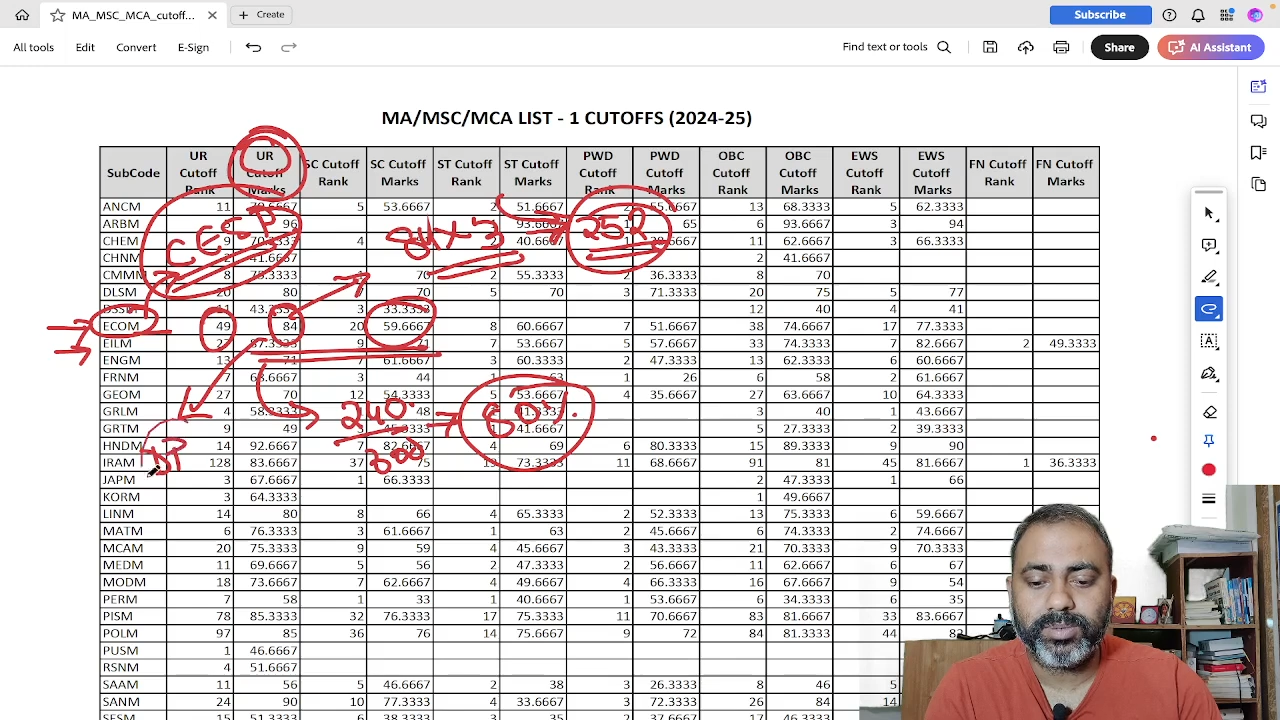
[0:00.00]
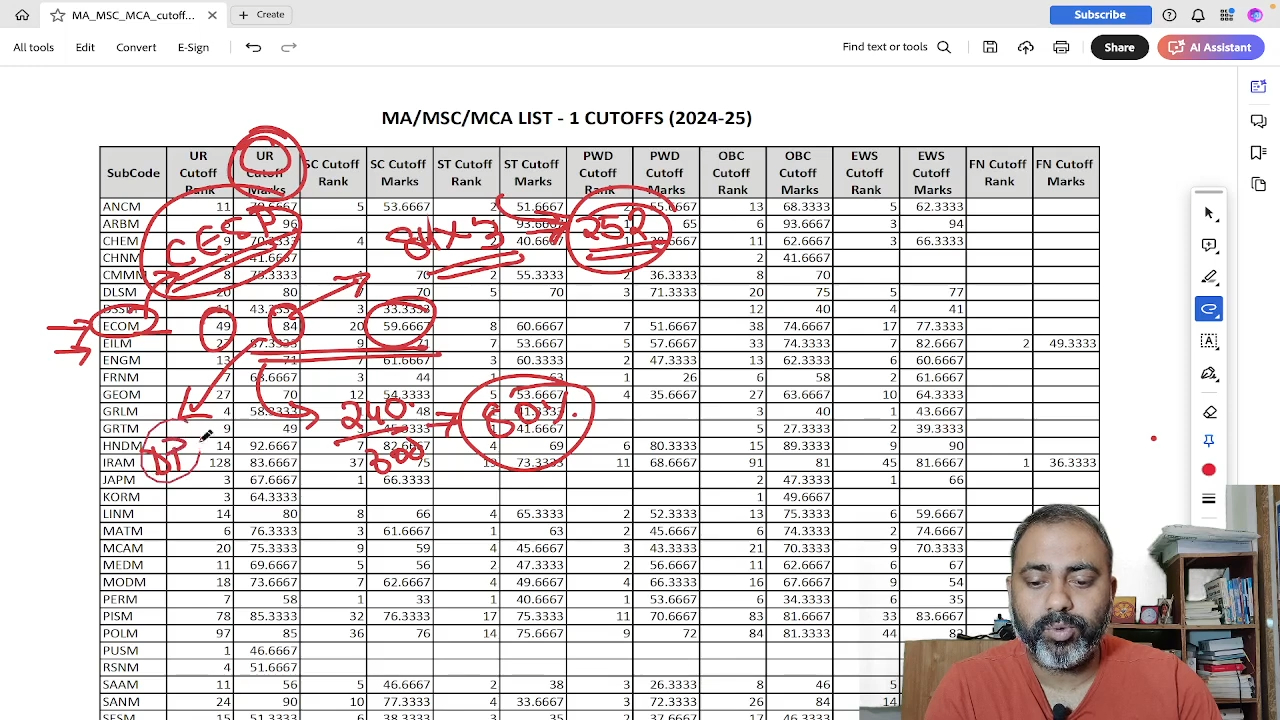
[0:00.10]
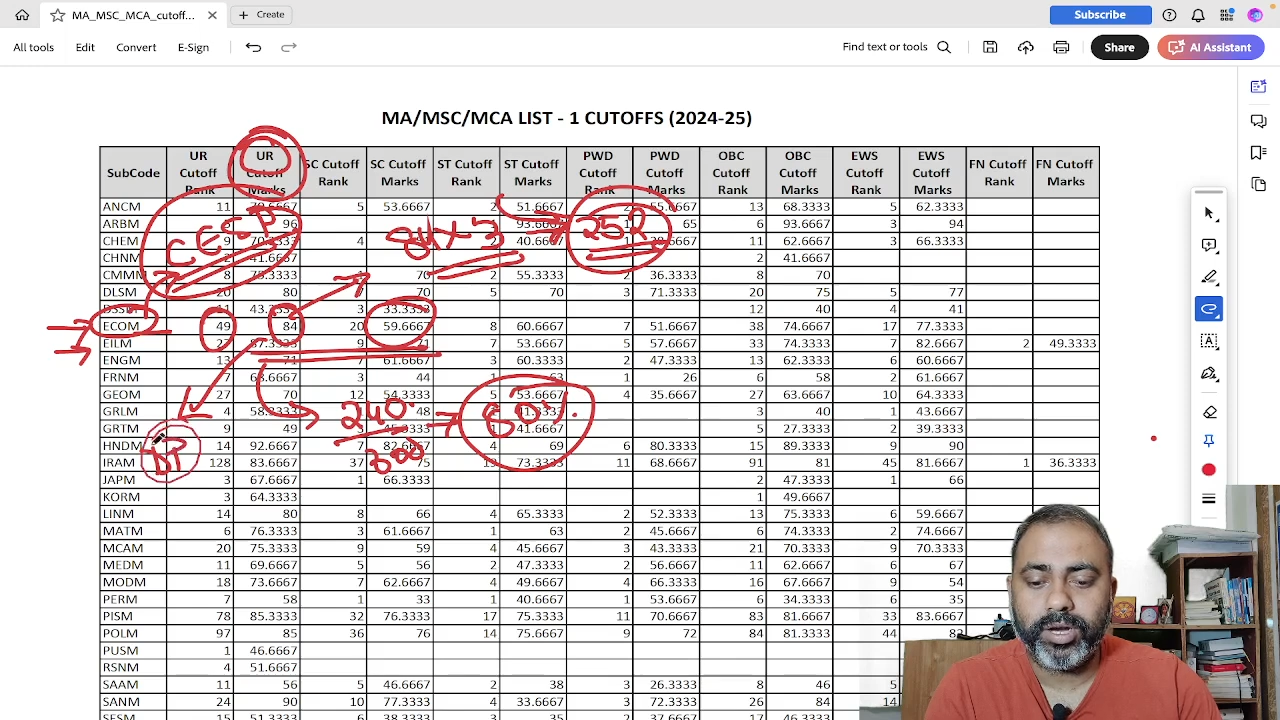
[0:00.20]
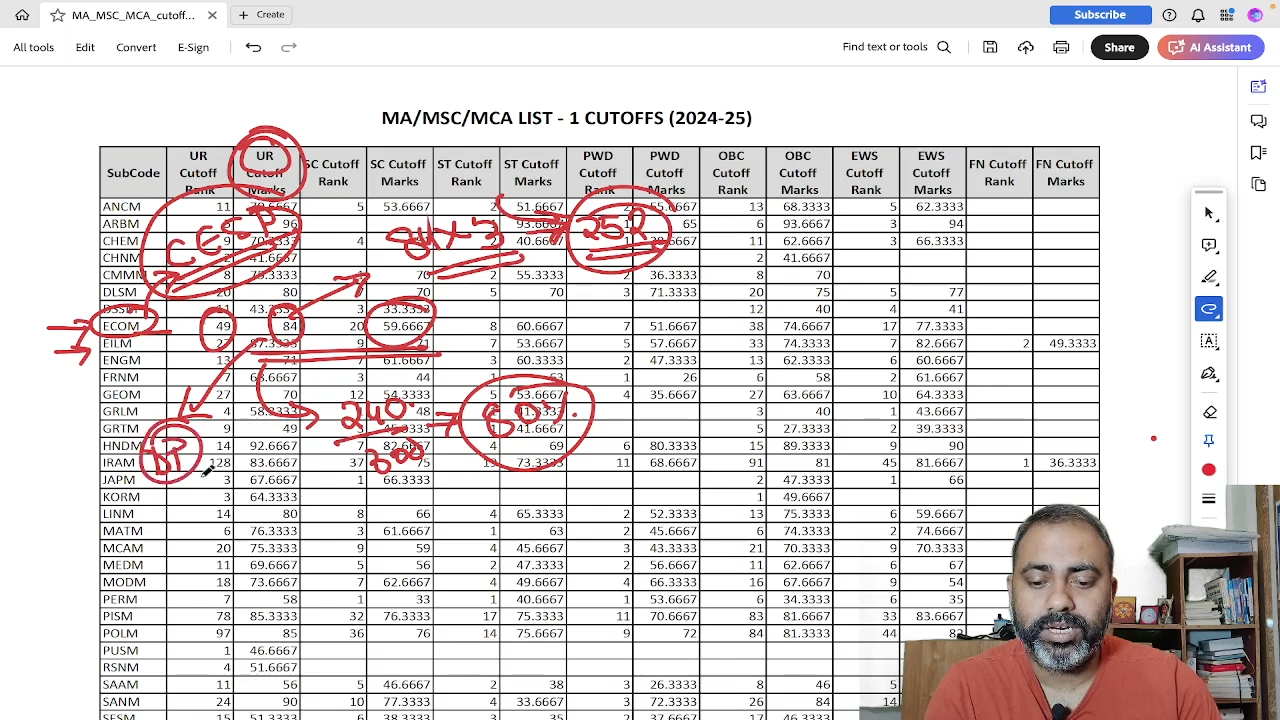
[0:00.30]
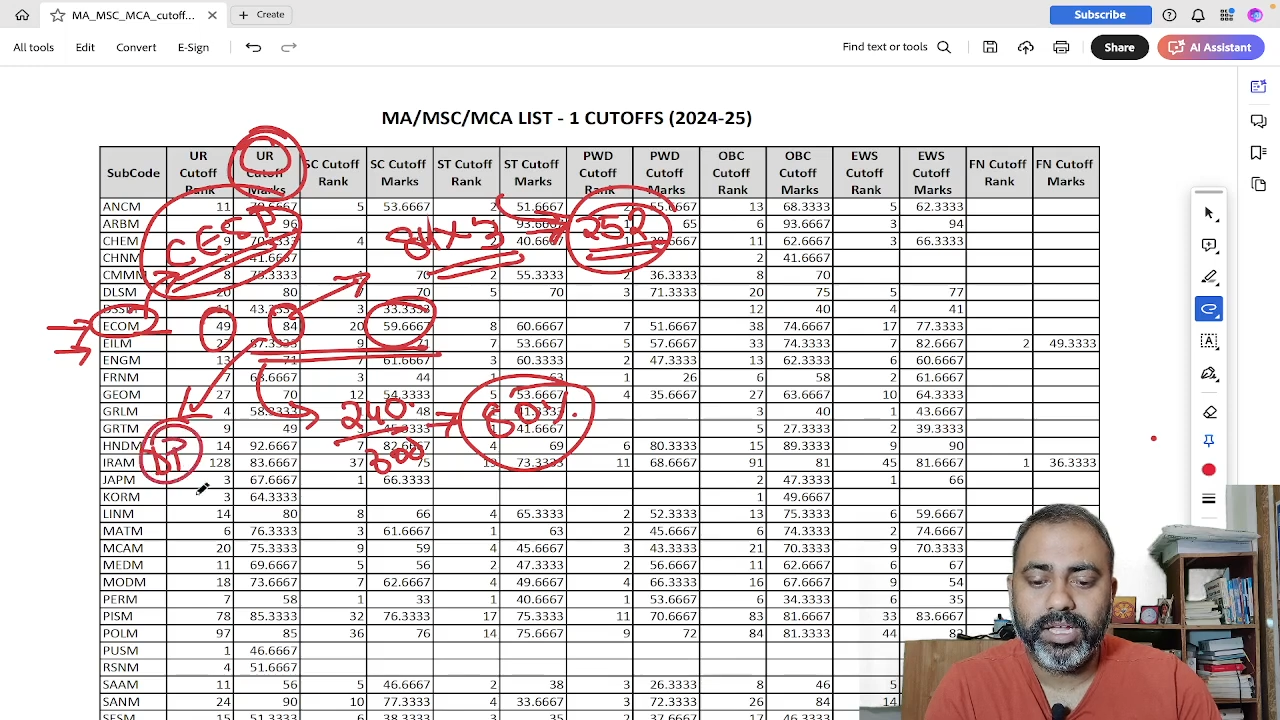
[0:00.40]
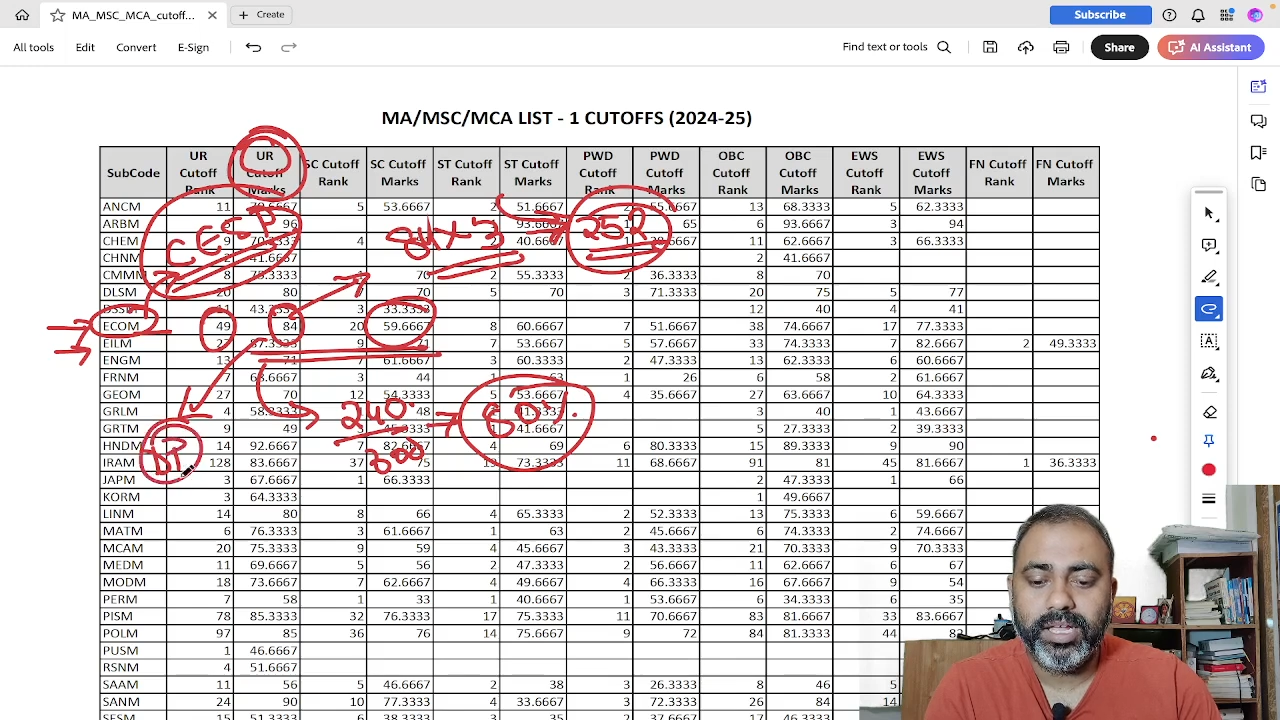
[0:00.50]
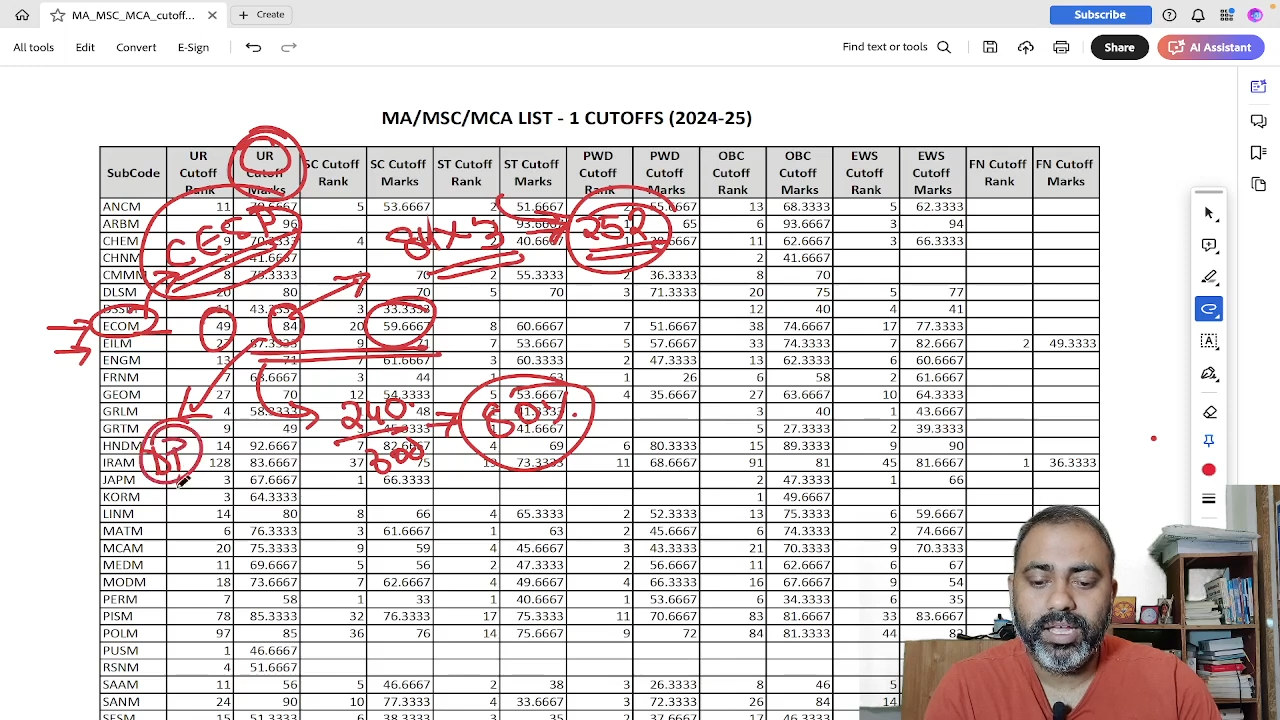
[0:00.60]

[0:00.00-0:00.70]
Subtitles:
point.